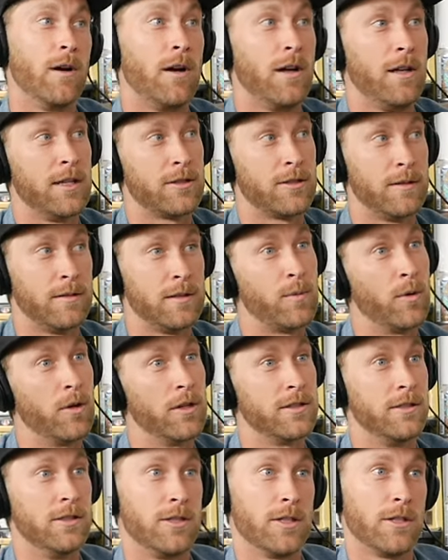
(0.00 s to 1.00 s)
extreme
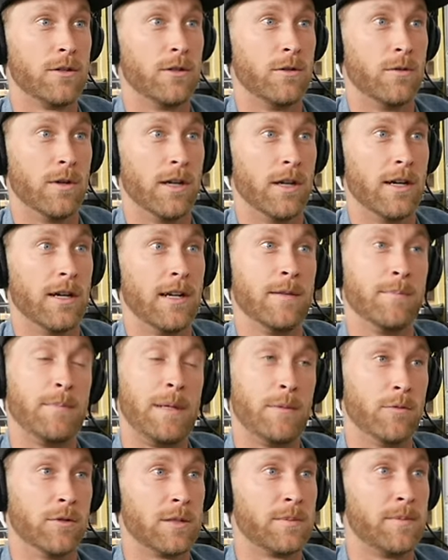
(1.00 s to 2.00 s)
sports in general were, and
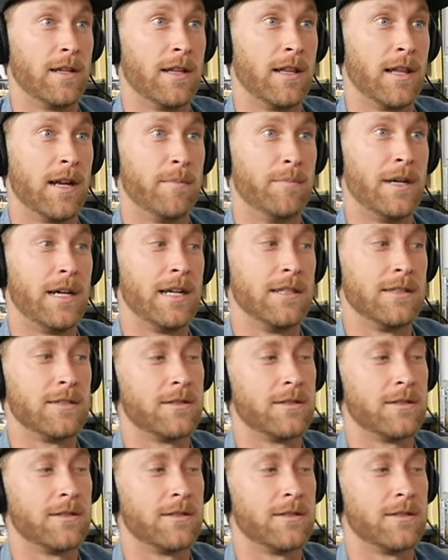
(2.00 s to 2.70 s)
people were spending a lot of money.